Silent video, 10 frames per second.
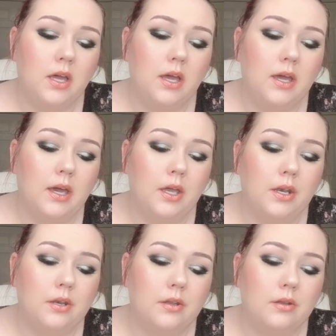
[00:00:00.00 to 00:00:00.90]

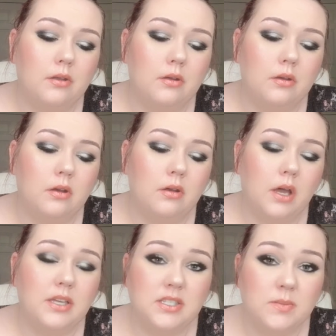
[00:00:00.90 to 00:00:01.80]
and I
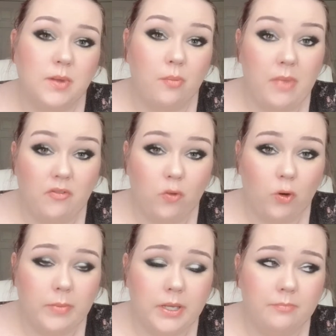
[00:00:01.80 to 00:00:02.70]
used to be on
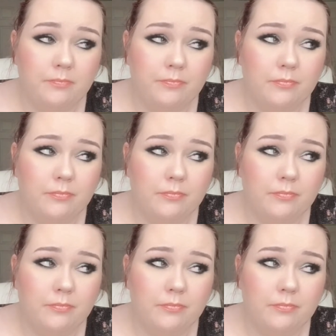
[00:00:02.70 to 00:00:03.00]
metformin,